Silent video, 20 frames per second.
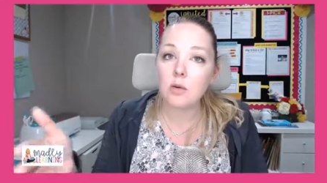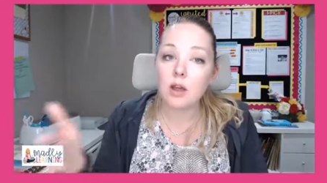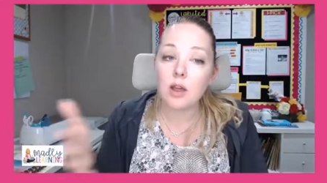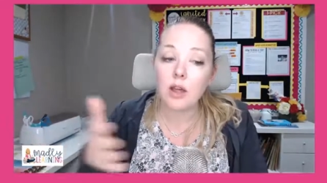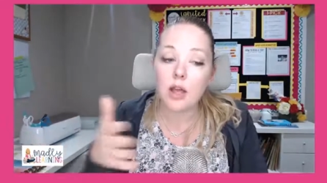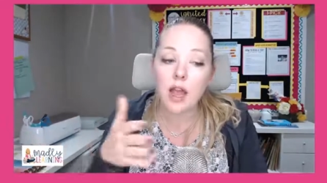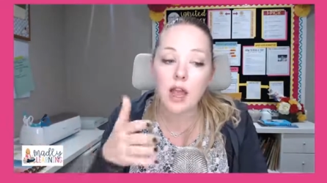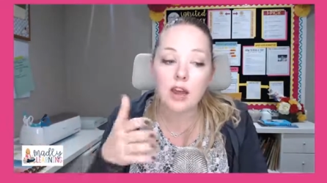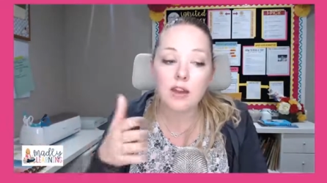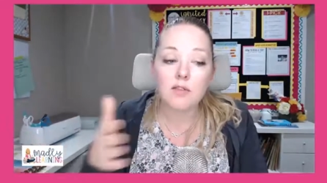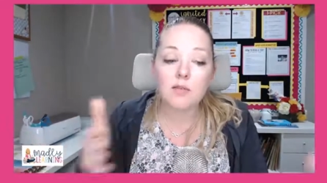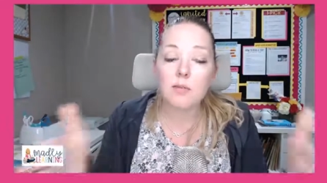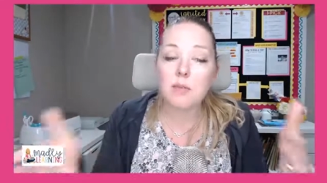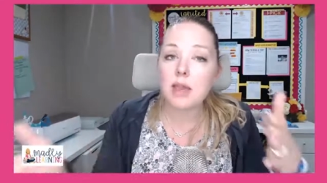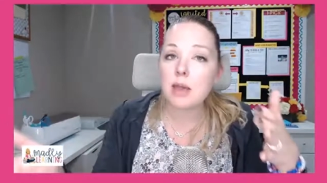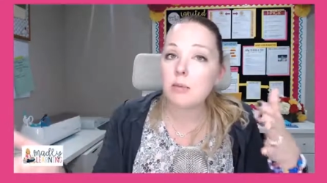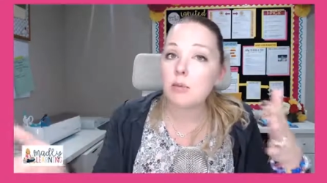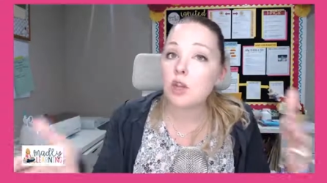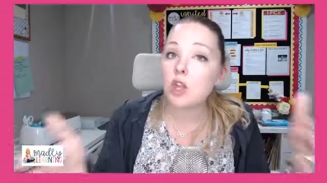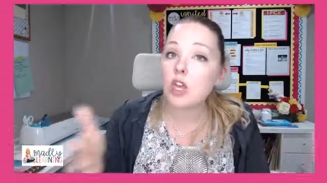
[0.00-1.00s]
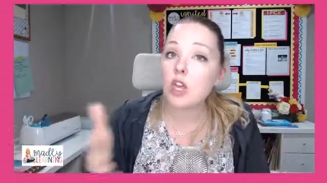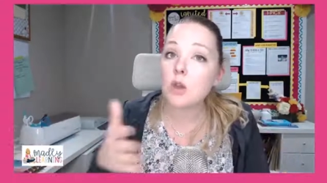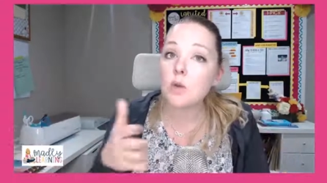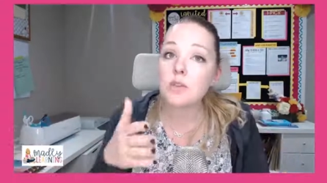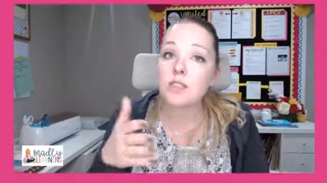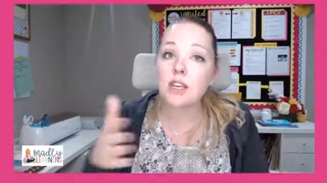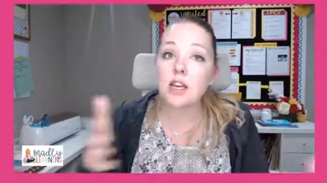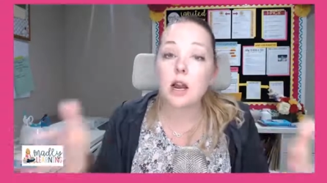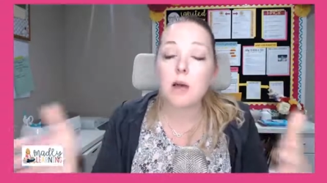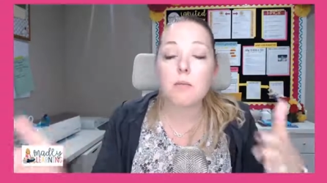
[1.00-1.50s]
kind of be able to
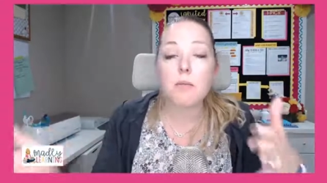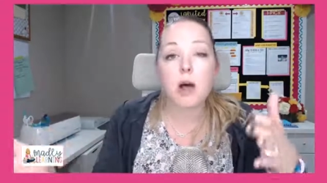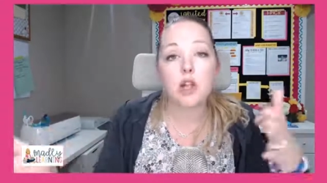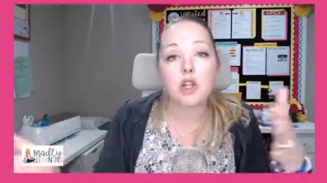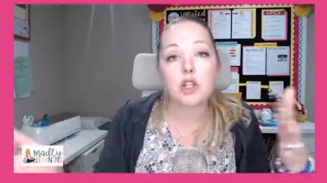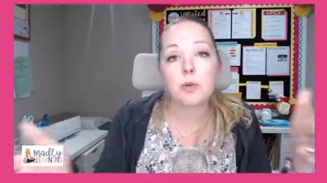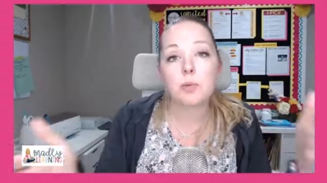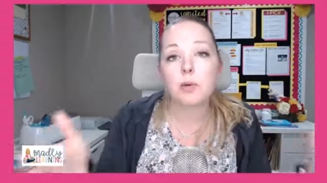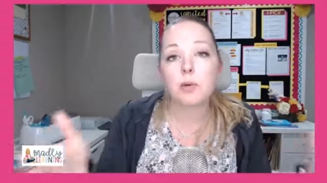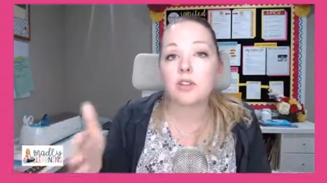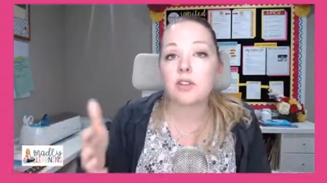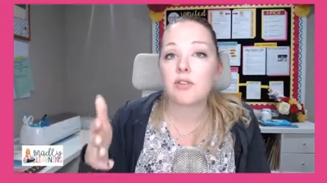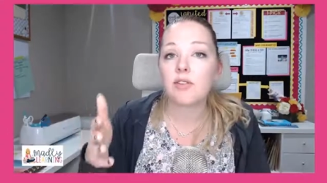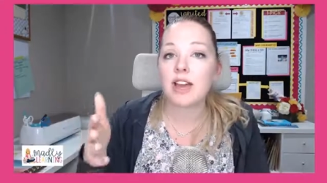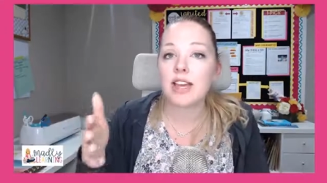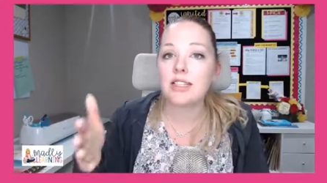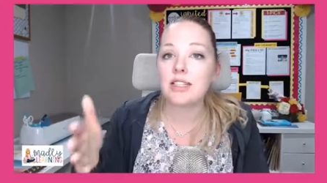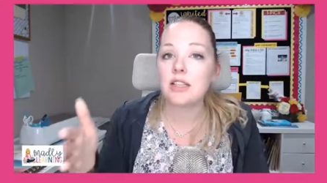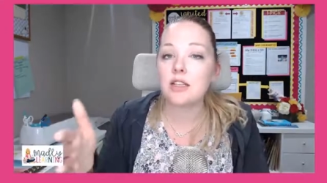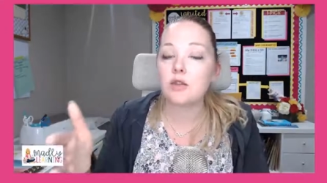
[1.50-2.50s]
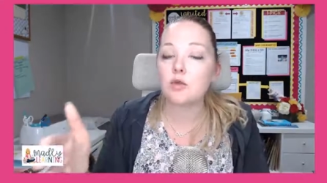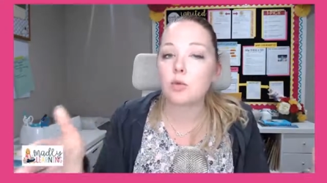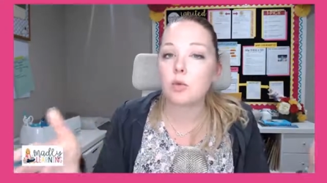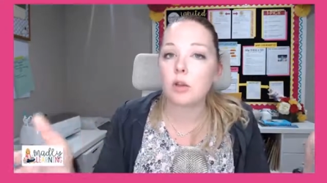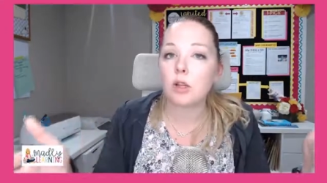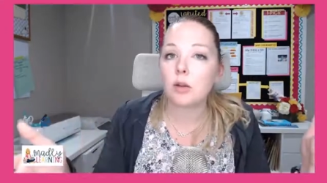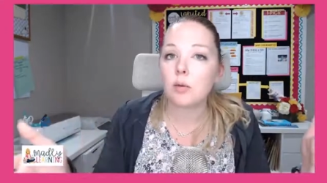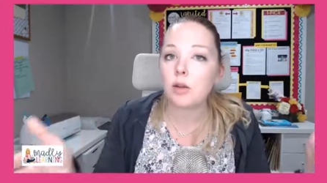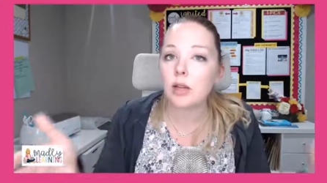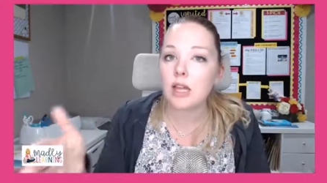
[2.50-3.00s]
use it on multiple devices
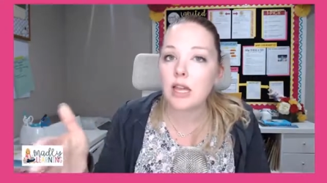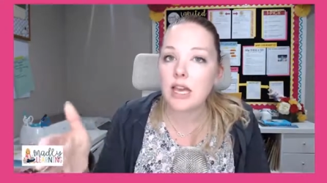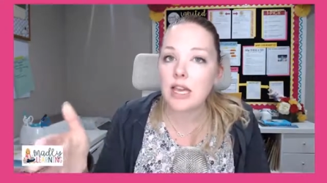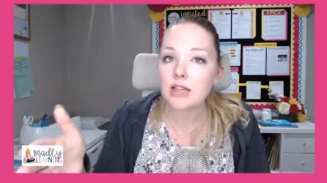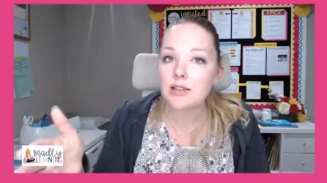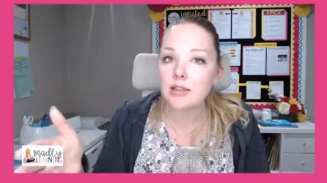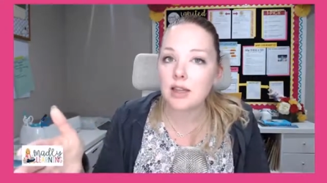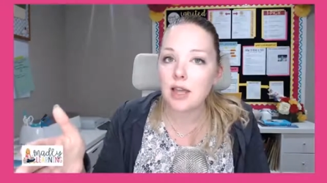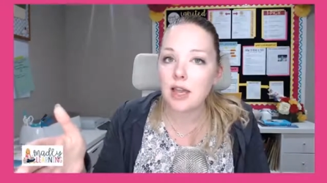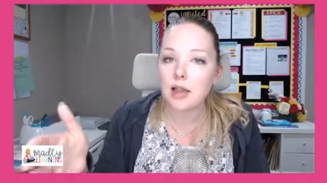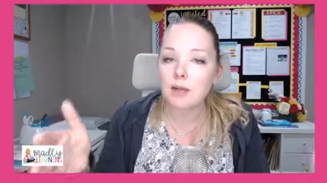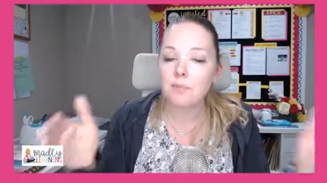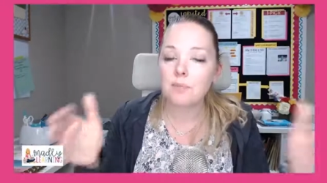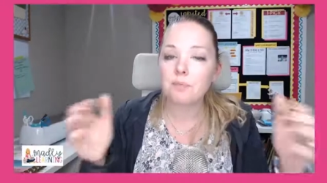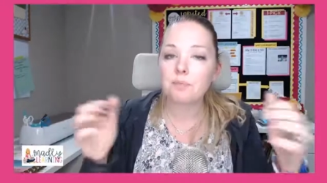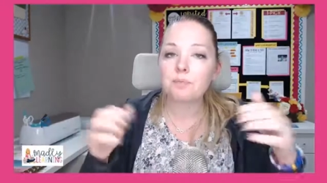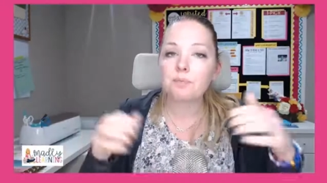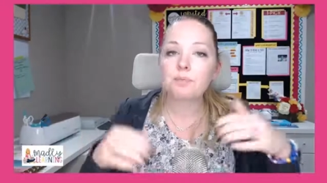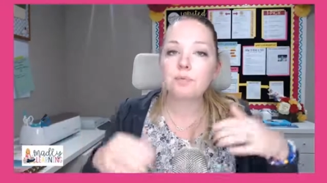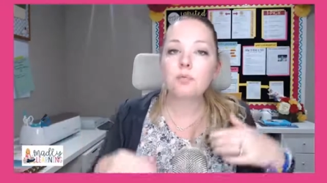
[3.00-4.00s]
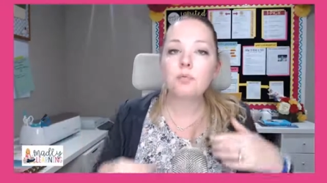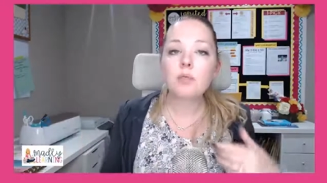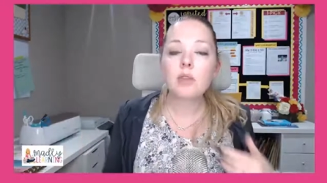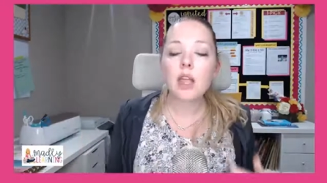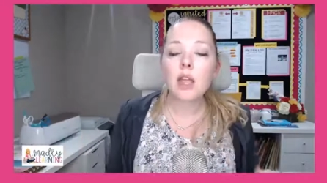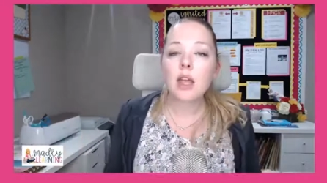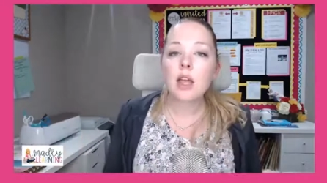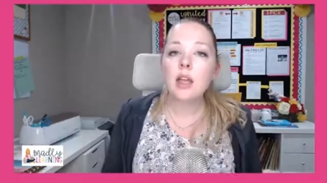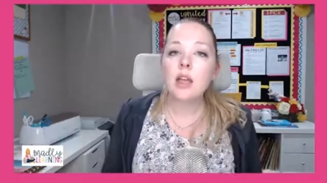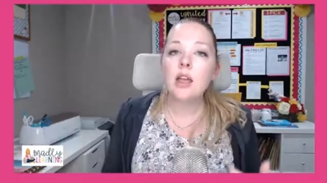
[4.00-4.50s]
really, really easily.
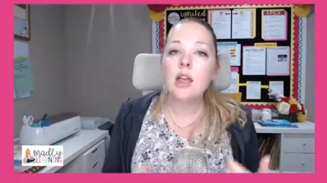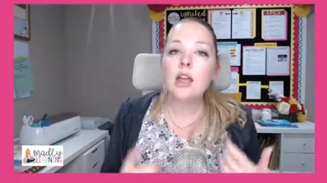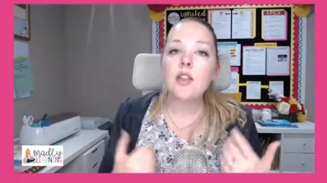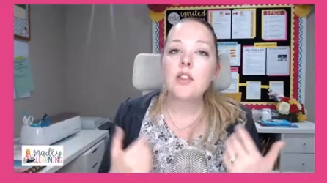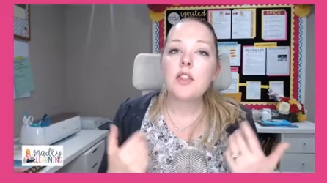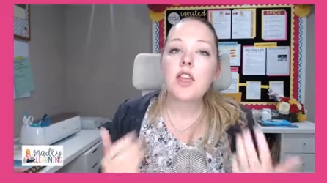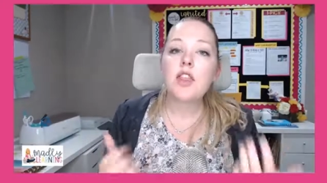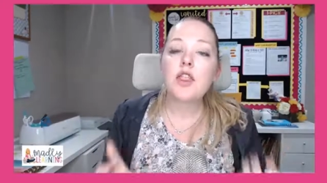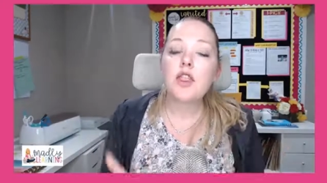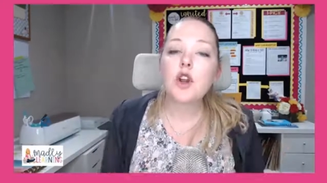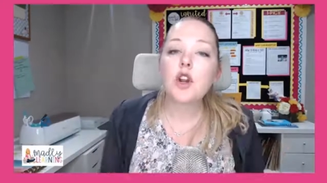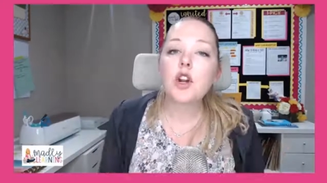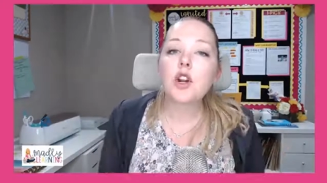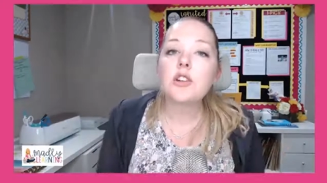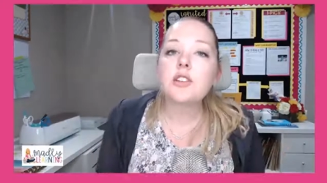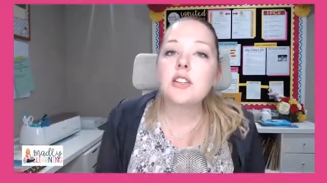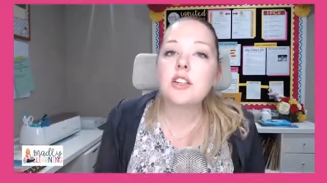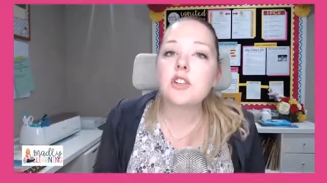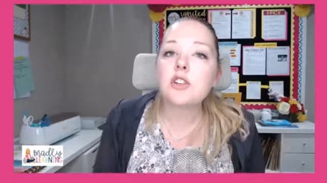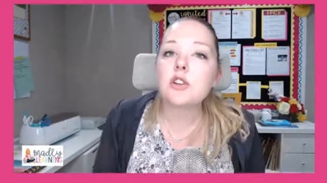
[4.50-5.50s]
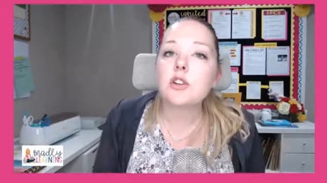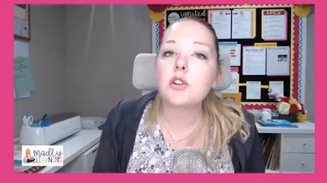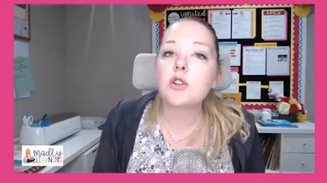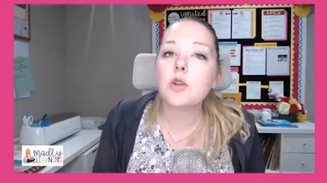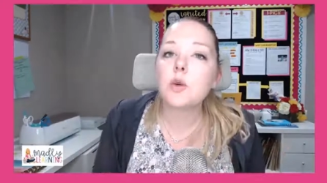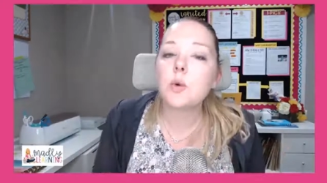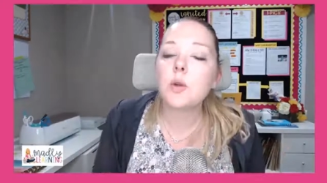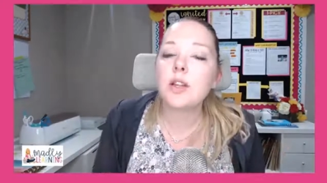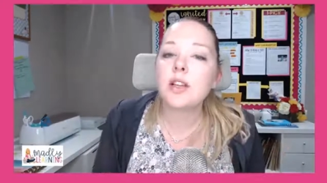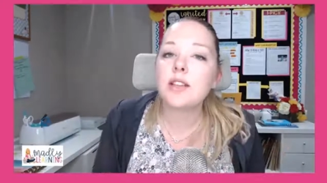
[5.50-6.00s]
The third digital
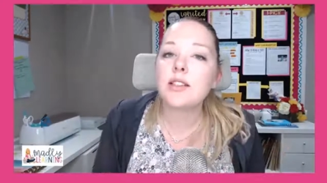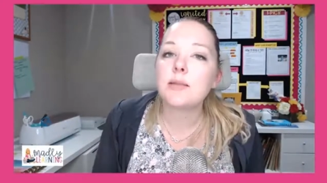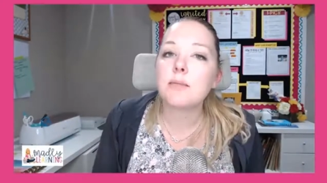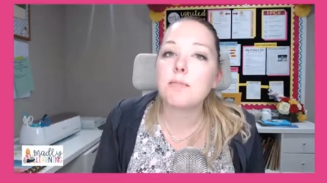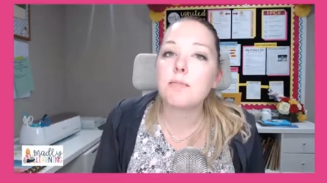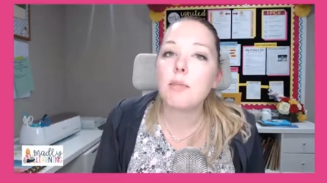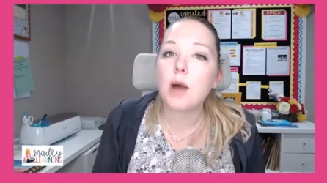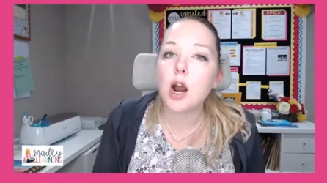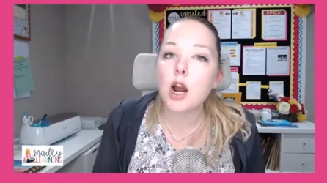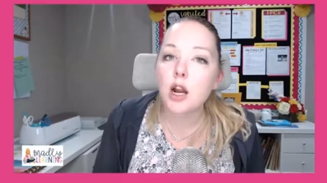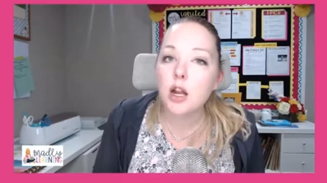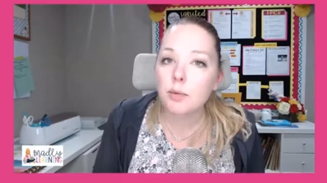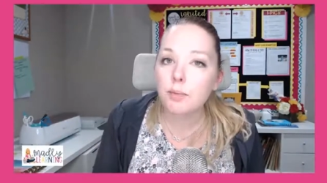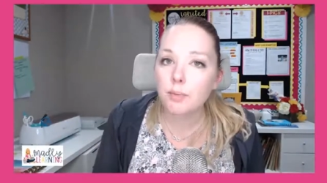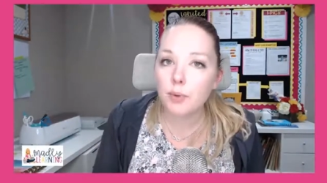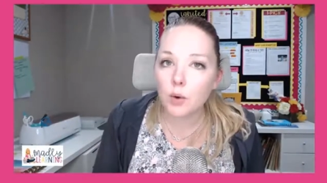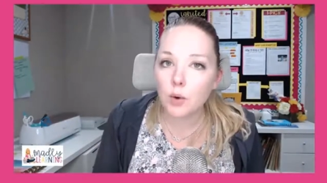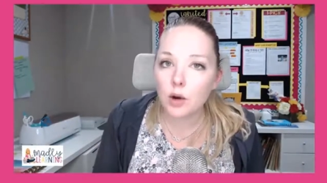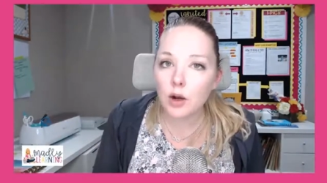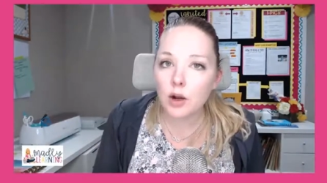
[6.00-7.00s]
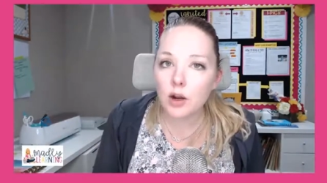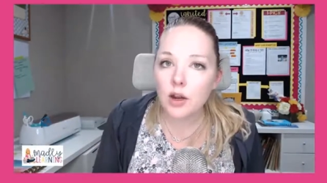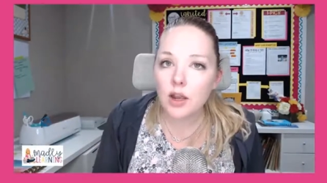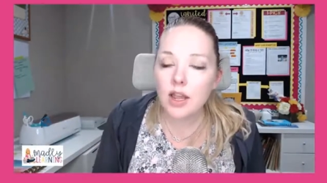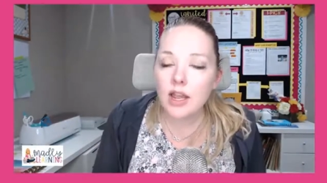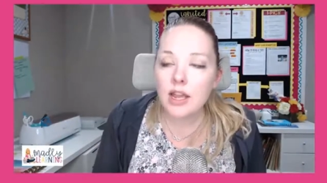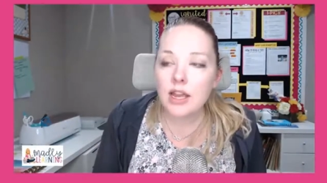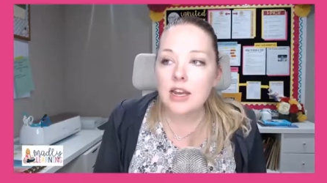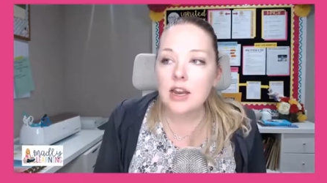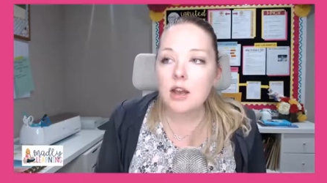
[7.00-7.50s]
tool is Markboard.
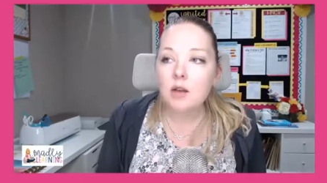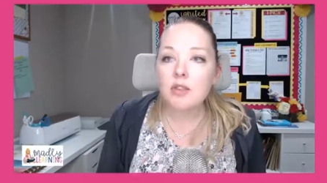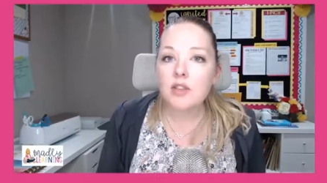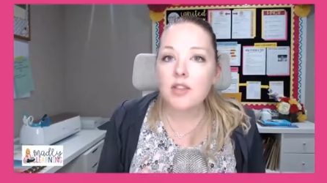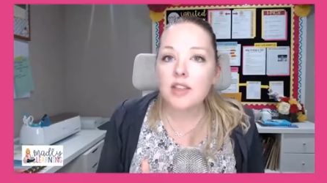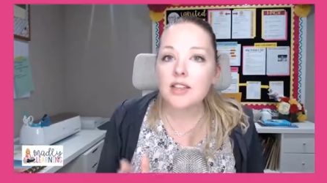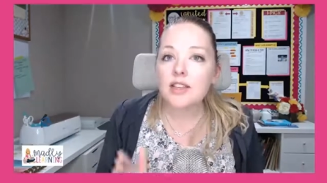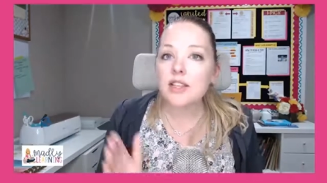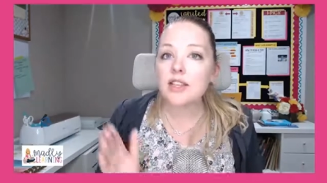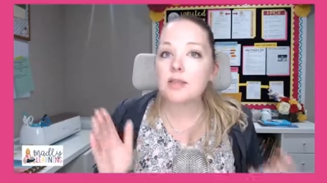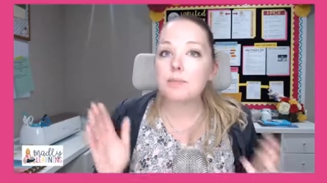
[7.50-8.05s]
Now, this is